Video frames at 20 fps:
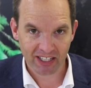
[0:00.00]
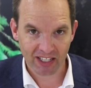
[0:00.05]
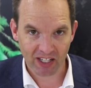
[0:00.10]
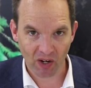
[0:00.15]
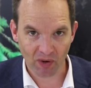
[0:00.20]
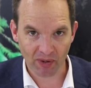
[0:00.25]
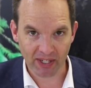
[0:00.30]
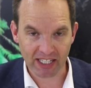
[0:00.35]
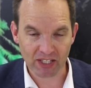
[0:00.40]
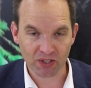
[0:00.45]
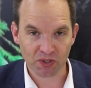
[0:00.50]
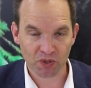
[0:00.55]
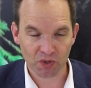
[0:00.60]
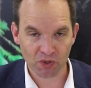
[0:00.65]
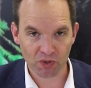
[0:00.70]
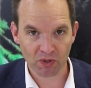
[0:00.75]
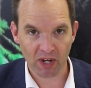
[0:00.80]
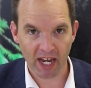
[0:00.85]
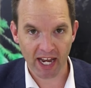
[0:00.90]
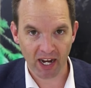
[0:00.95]
going
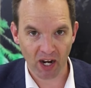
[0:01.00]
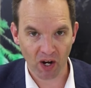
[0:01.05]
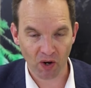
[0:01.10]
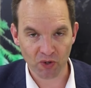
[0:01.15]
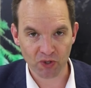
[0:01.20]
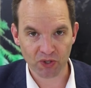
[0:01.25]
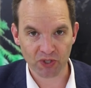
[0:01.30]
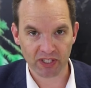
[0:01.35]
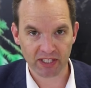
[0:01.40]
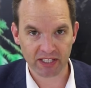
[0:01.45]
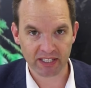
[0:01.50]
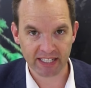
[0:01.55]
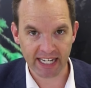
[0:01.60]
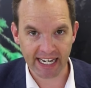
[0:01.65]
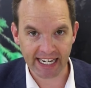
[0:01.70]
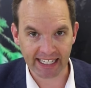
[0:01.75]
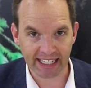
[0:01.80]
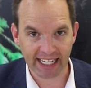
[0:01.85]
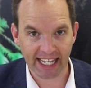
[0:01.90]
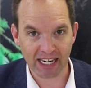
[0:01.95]
into our oceans
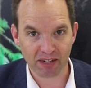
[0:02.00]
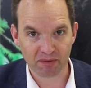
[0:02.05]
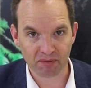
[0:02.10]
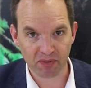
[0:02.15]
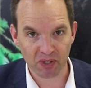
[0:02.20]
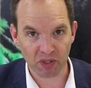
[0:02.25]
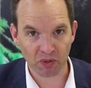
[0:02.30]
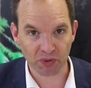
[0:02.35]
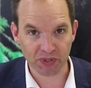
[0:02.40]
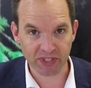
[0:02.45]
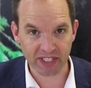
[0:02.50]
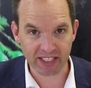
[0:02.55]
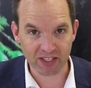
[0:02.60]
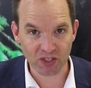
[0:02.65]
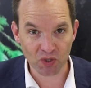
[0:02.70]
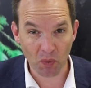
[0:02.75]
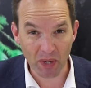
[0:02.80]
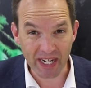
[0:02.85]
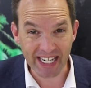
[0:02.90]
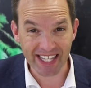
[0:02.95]
and landfills since
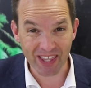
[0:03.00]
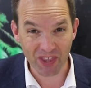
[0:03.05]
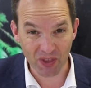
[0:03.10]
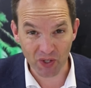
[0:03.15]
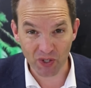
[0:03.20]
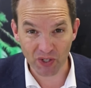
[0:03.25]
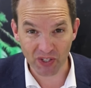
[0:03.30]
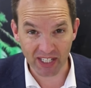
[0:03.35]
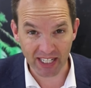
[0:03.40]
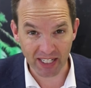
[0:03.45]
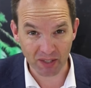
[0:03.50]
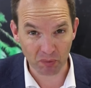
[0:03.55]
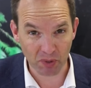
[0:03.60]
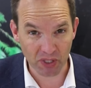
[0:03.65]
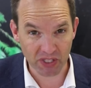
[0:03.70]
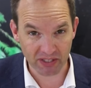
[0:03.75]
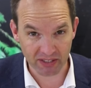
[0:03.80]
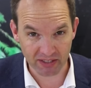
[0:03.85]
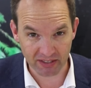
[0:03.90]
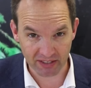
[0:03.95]
2013,
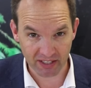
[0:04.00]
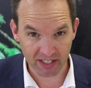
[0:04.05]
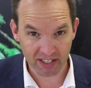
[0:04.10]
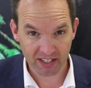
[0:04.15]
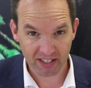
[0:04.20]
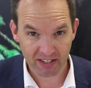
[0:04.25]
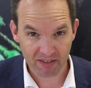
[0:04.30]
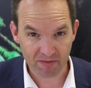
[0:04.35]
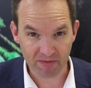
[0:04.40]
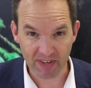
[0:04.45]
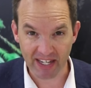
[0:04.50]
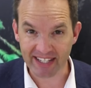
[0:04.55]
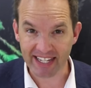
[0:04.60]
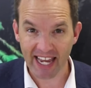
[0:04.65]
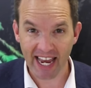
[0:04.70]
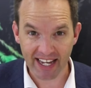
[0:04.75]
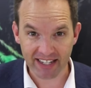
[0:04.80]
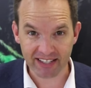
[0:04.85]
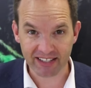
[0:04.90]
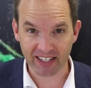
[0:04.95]
which is
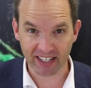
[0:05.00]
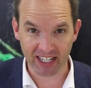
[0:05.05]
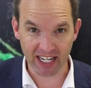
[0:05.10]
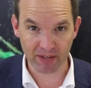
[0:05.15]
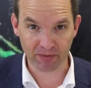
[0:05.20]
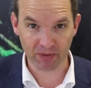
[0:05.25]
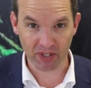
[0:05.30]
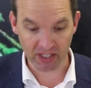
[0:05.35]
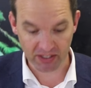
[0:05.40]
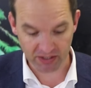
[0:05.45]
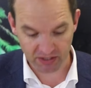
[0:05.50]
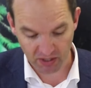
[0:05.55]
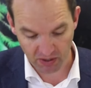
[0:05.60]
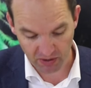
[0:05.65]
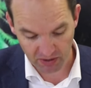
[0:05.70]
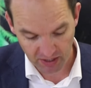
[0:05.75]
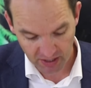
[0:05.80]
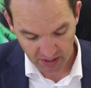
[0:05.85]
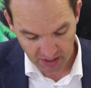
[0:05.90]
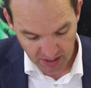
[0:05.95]
fantastic effort.
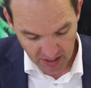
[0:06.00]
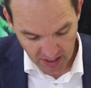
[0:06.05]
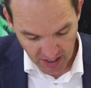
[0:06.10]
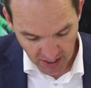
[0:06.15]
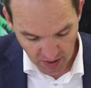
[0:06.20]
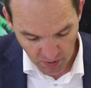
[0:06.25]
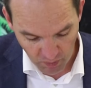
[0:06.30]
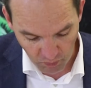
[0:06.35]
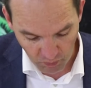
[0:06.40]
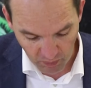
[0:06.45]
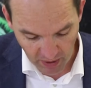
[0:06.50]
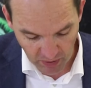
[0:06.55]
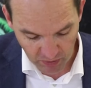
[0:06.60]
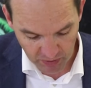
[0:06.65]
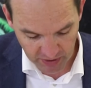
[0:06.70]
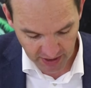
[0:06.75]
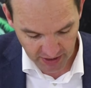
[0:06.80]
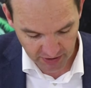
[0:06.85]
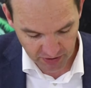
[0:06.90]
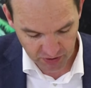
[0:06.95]
So well
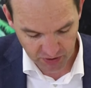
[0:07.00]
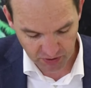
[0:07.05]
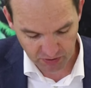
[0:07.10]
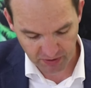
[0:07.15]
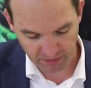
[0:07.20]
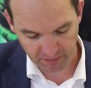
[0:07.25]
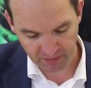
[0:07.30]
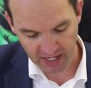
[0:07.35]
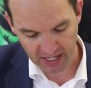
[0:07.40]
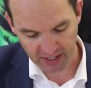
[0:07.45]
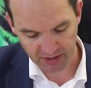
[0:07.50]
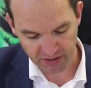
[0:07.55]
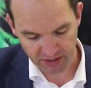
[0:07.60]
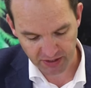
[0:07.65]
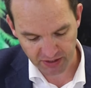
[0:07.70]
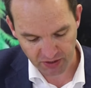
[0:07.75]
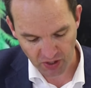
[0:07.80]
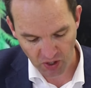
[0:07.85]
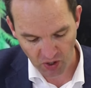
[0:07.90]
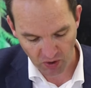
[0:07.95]
done to the
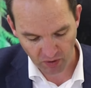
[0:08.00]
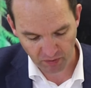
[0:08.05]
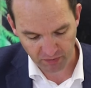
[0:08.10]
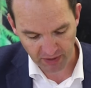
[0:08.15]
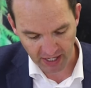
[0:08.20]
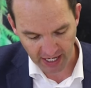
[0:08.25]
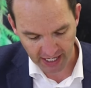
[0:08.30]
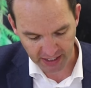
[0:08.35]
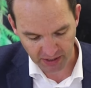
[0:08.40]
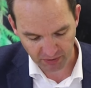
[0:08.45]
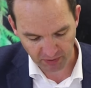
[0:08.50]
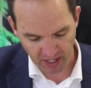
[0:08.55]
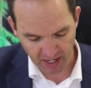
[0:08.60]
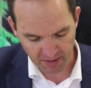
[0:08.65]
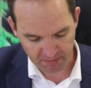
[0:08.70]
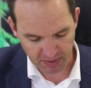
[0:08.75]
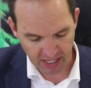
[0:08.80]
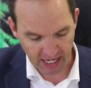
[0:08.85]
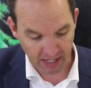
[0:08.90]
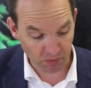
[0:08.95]
founders of
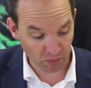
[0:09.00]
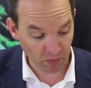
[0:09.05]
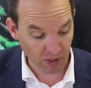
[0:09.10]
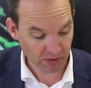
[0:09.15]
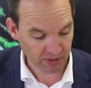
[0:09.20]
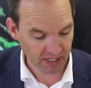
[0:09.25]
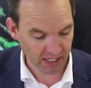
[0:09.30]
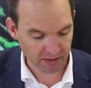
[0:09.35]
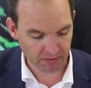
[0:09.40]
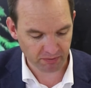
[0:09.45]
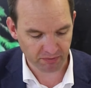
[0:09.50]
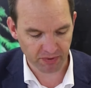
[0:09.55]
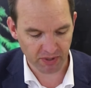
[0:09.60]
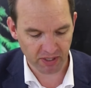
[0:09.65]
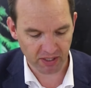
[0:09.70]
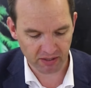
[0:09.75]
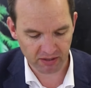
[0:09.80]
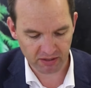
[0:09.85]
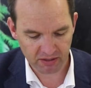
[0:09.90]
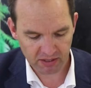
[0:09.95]
Honeywrap, and well done
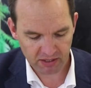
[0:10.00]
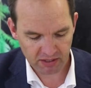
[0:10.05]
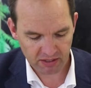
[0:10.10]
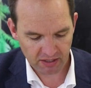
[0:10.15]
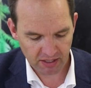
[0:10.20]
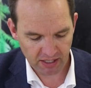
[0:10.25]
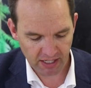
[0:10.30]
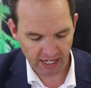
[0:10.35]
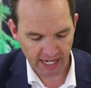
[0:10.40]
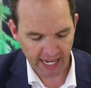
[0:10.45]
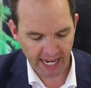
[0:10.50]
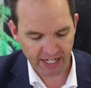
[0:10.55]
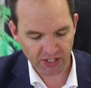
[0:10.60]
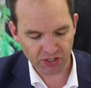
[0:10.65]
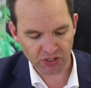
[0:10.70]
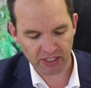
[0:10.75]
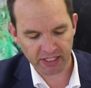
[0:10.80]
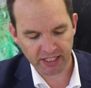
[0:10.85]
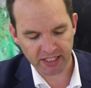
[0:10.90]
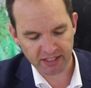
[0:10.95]
for
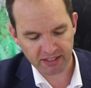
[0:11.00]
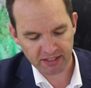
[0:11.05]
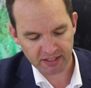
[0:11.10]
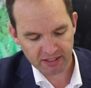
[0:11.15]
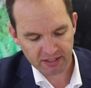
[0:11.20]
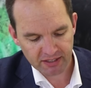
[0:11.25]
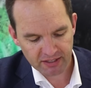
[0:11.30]
actually